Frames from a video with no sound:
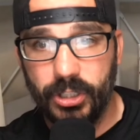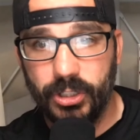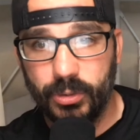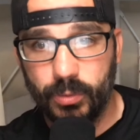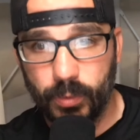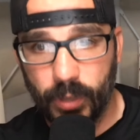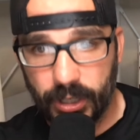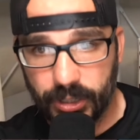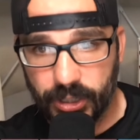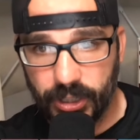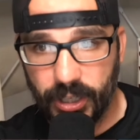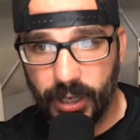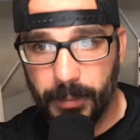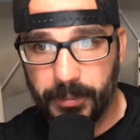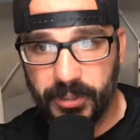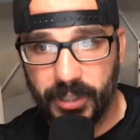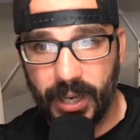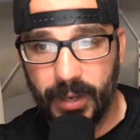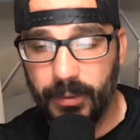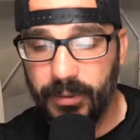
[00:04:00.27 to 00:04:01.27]
His rushing
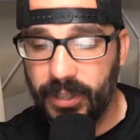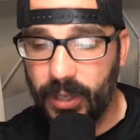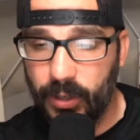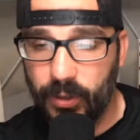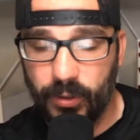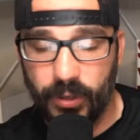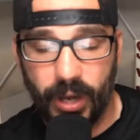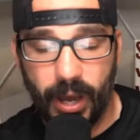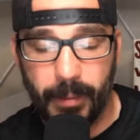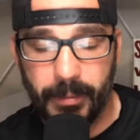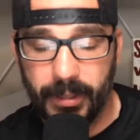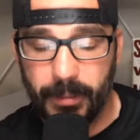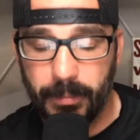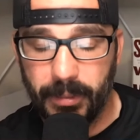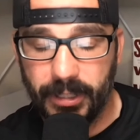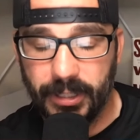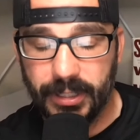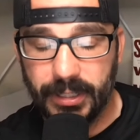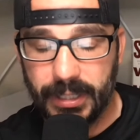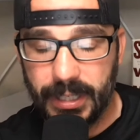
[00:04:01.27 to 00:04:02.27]
upside with that Konami
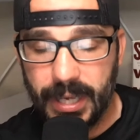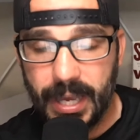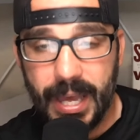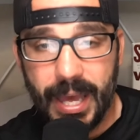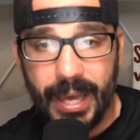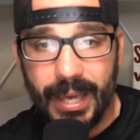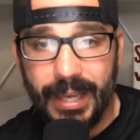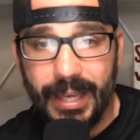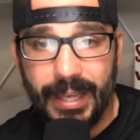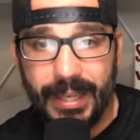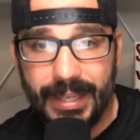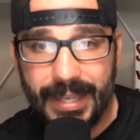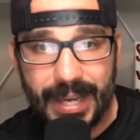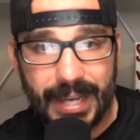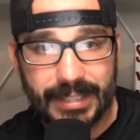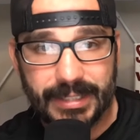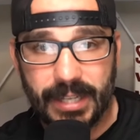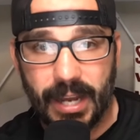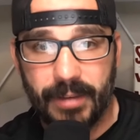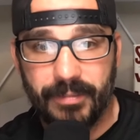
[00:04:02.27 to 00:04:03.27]
ability, he
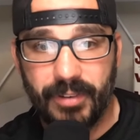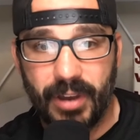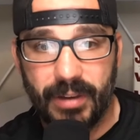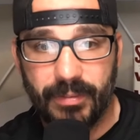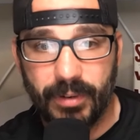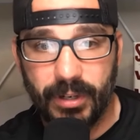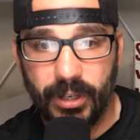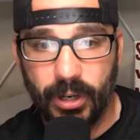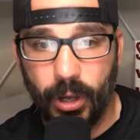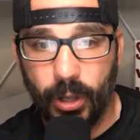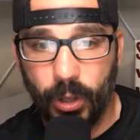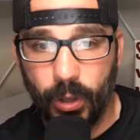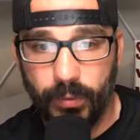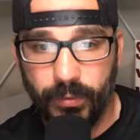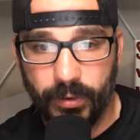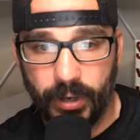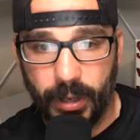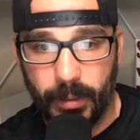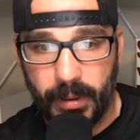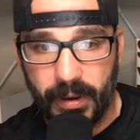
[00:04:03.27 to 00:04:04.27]
has top 5 written all
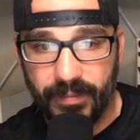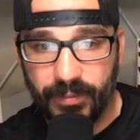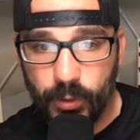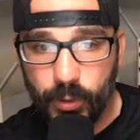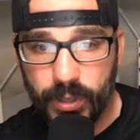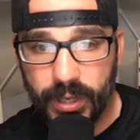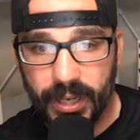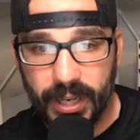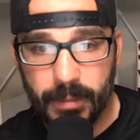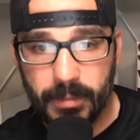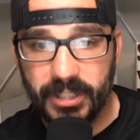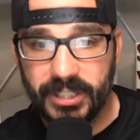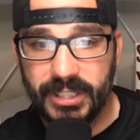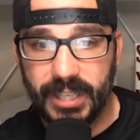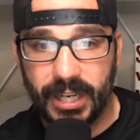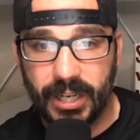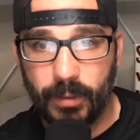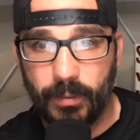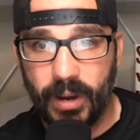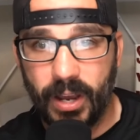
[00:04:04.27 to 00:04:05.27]
over him. And if you can get him in the
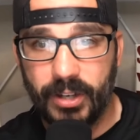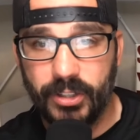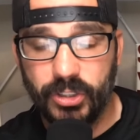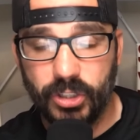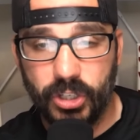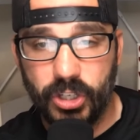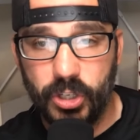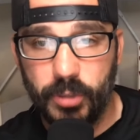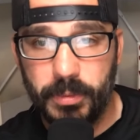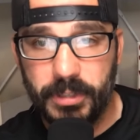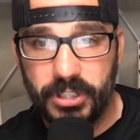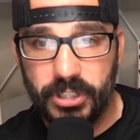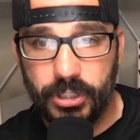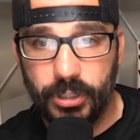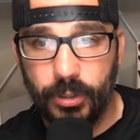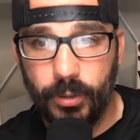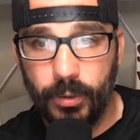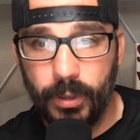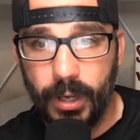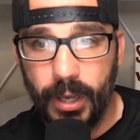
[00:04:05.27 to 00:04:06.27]
second round as your
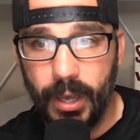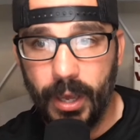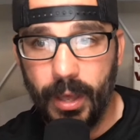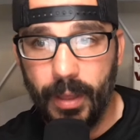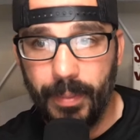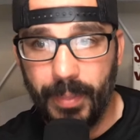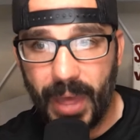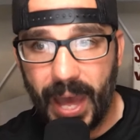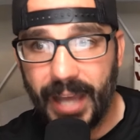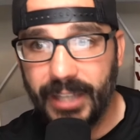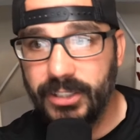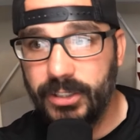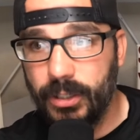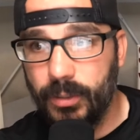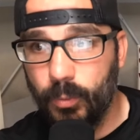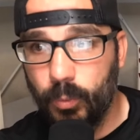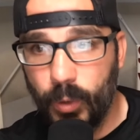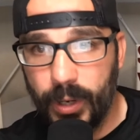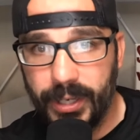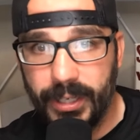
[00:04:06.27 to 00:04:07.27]
QB2, that's
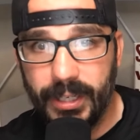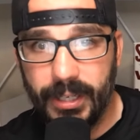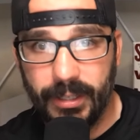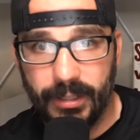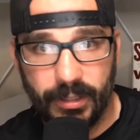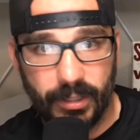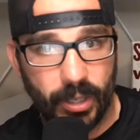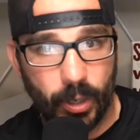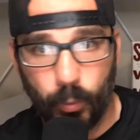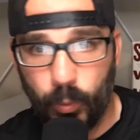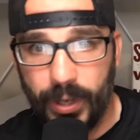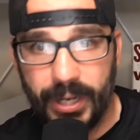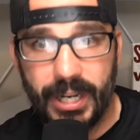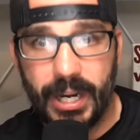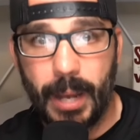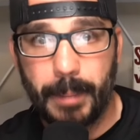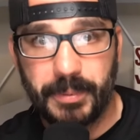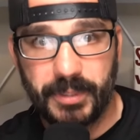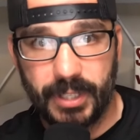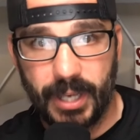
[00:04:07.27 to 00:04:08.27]
winning
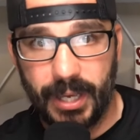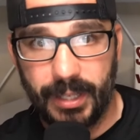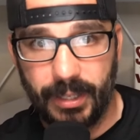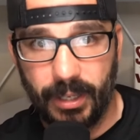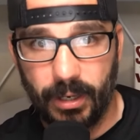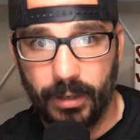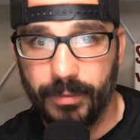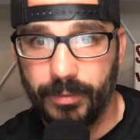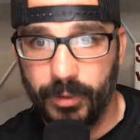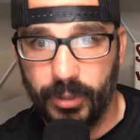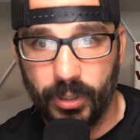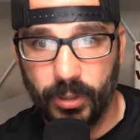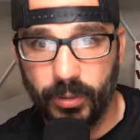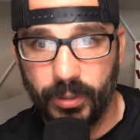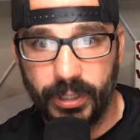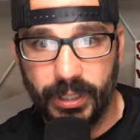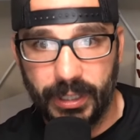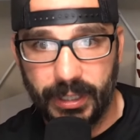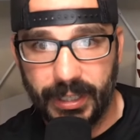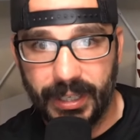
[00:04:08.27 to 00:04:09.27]
upside there for your
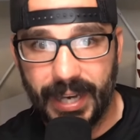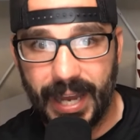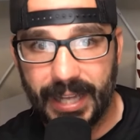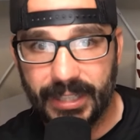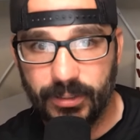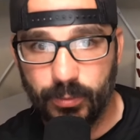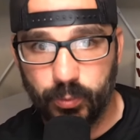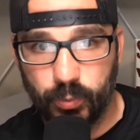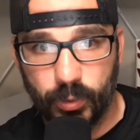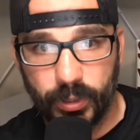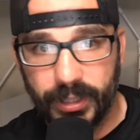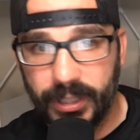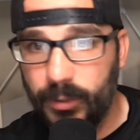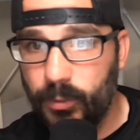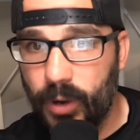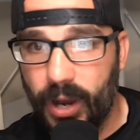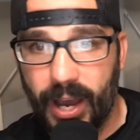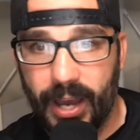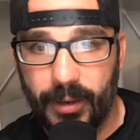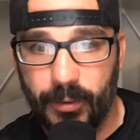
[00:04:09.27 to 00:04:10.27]
league. And that's really
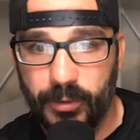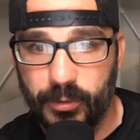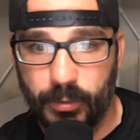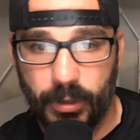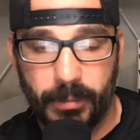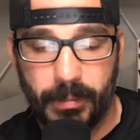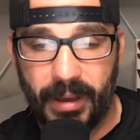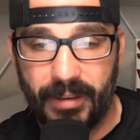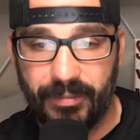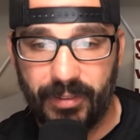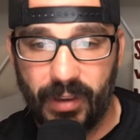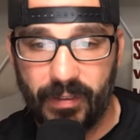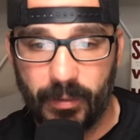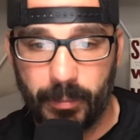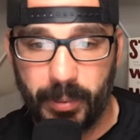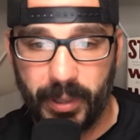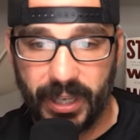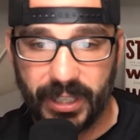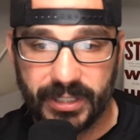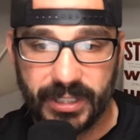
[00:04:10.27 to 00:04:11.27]
why it was one of my favorite
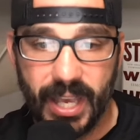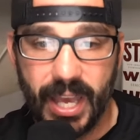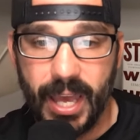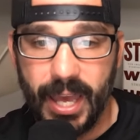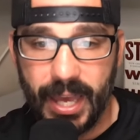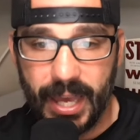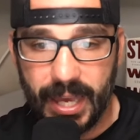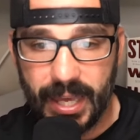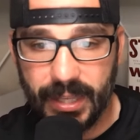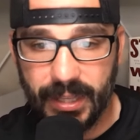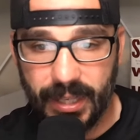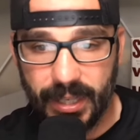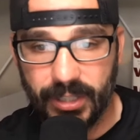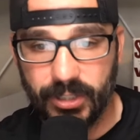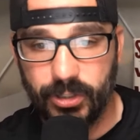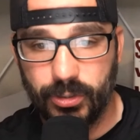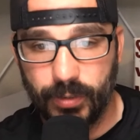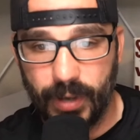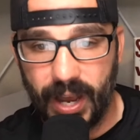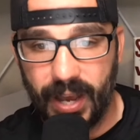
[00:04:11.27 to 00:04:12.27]
picks in
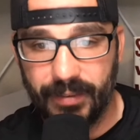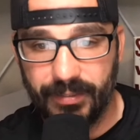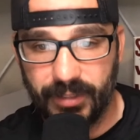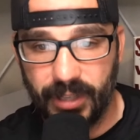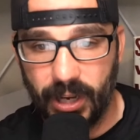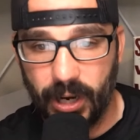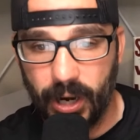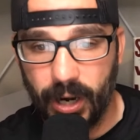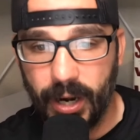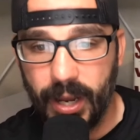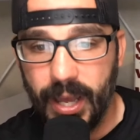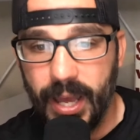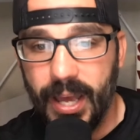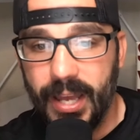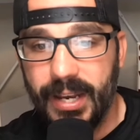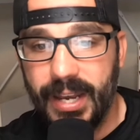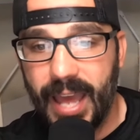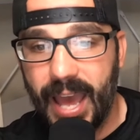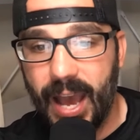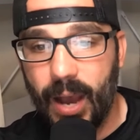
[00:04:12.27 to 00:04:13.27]
this draft there.
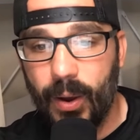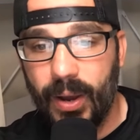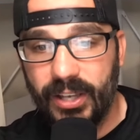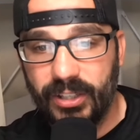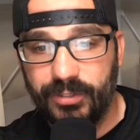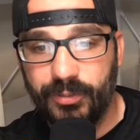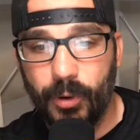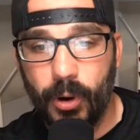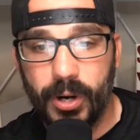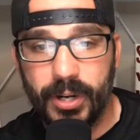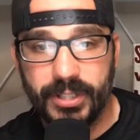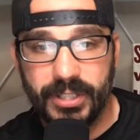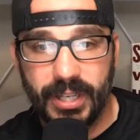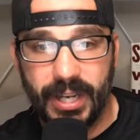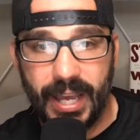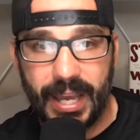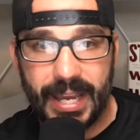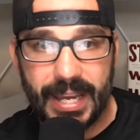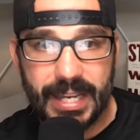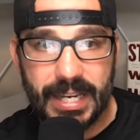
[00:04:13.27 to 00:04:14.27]
Now, as far as an
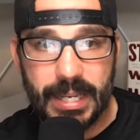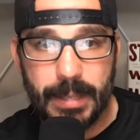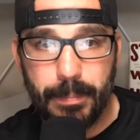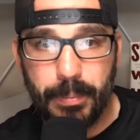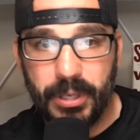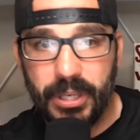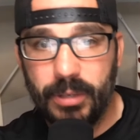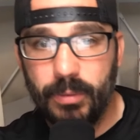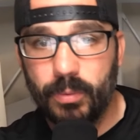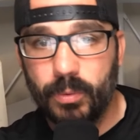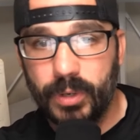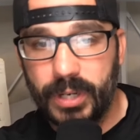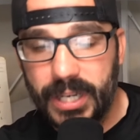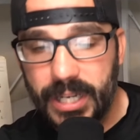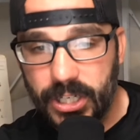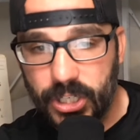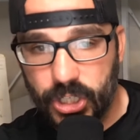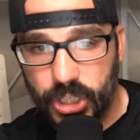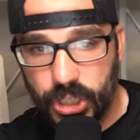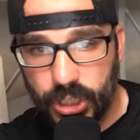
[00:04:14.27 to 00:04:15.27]
ADP
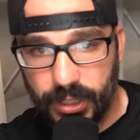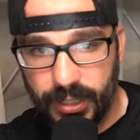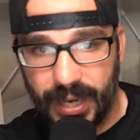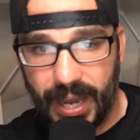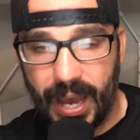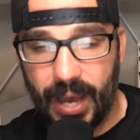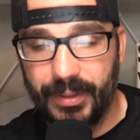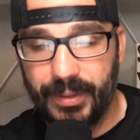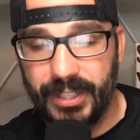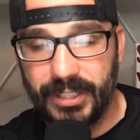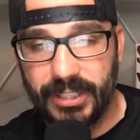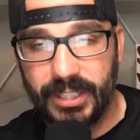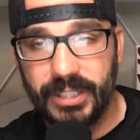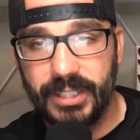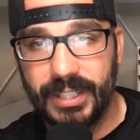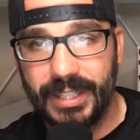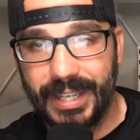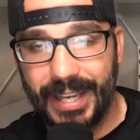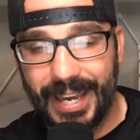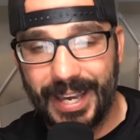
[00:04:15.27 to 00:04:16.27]
reach, now this is,
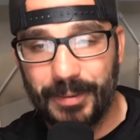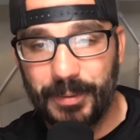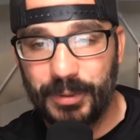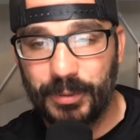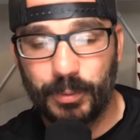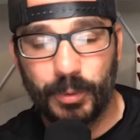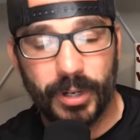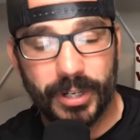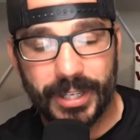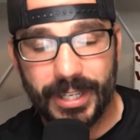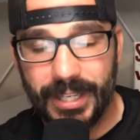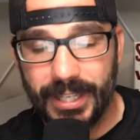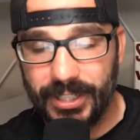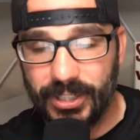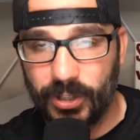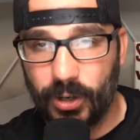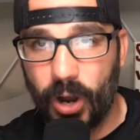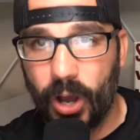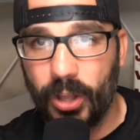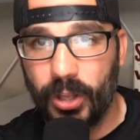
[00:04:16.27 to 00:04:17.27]
again, with rookies,
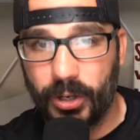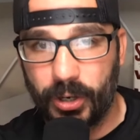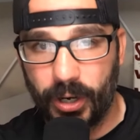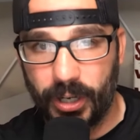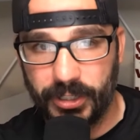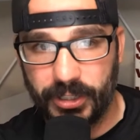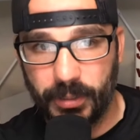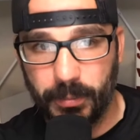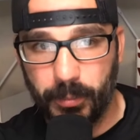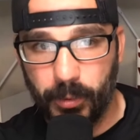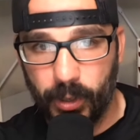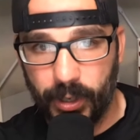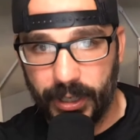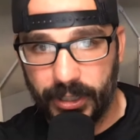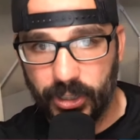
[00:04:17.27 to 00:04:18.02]
they're all across the board.